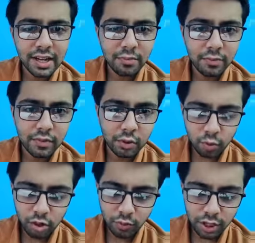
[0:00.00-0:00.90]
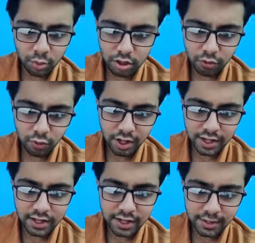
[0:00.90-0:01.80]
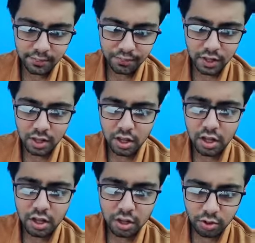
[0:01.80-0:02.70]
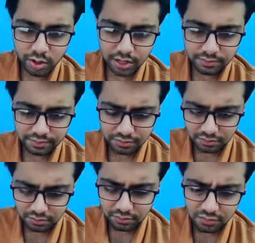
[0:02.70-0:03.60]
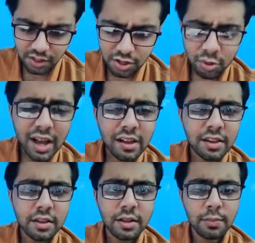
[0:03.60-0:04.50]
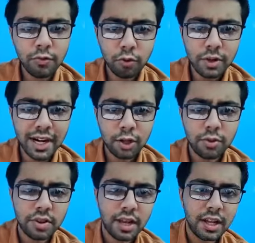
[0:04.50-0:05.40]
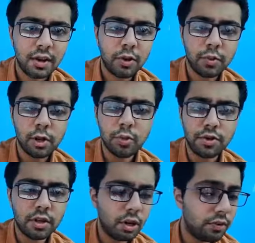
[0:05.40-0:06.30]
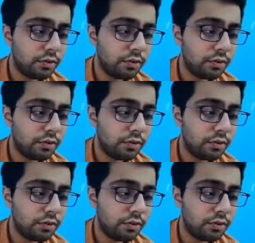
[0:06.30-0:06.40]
They have told 1, 2, 3, 4 like that. So yeah. So as I see before that question, there was one question